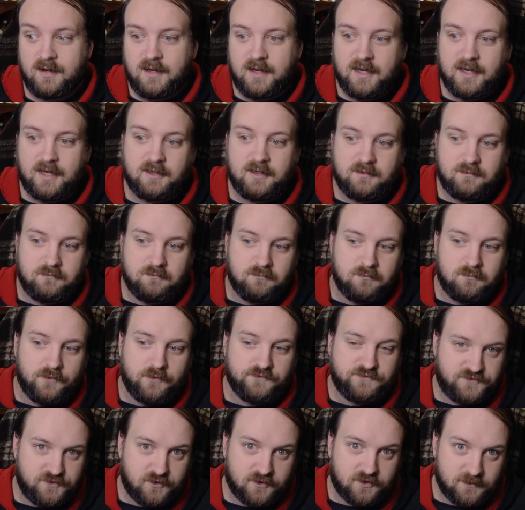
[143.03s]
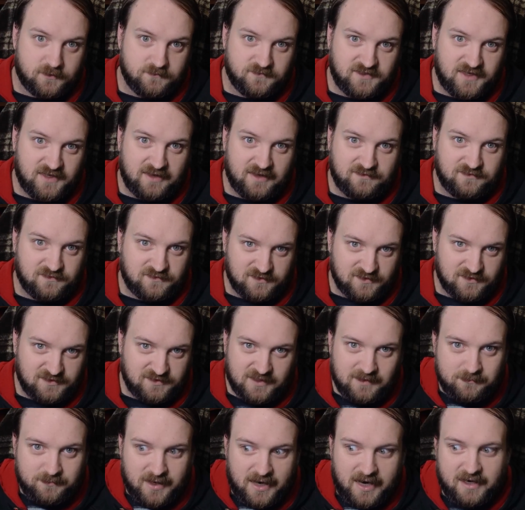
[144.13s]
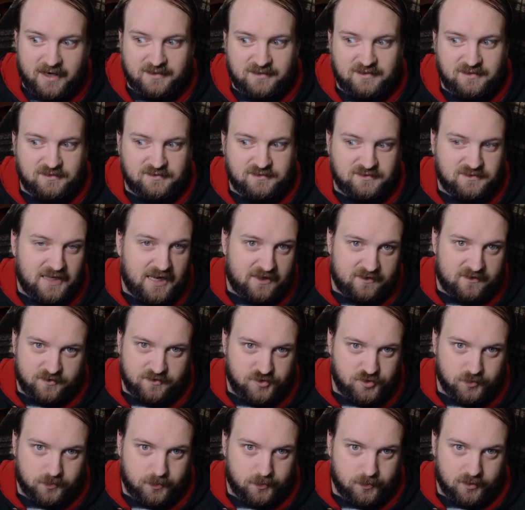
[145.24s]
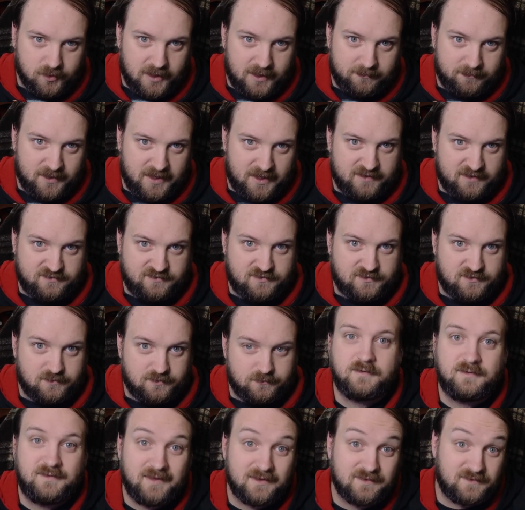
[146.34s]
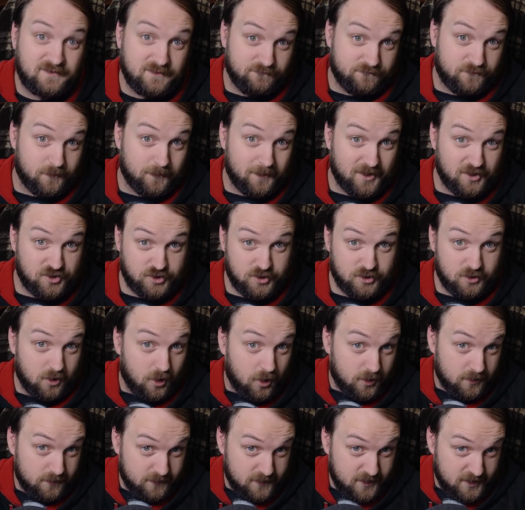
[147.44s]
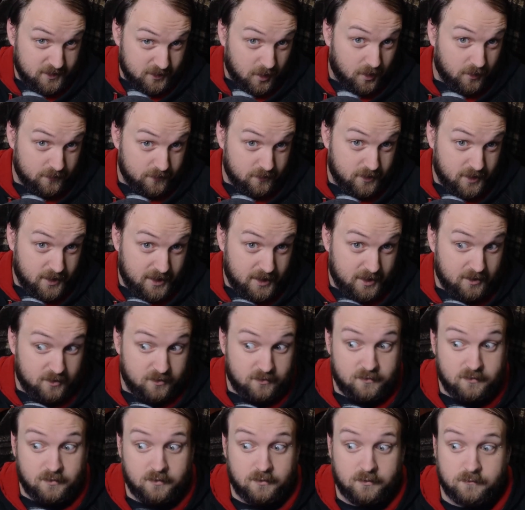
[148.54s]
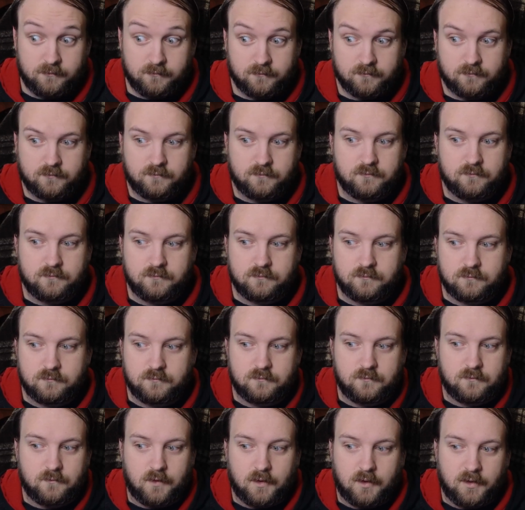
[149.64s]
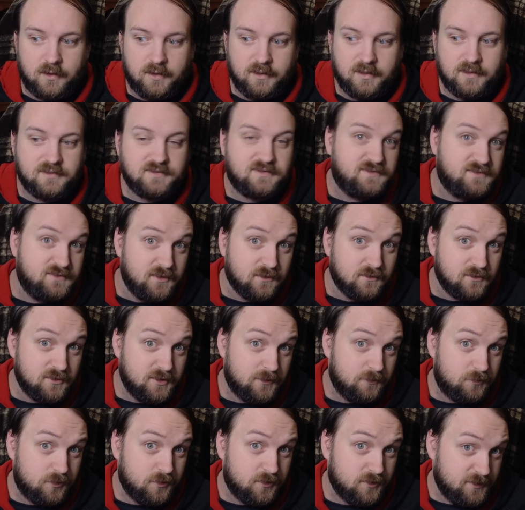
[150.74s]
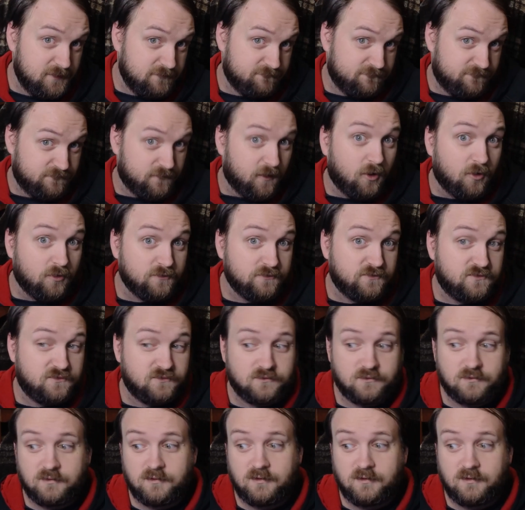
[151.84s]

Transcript: In most circumstances, its impact is negligible at best. Disinformation, on the other hand, is deliberately false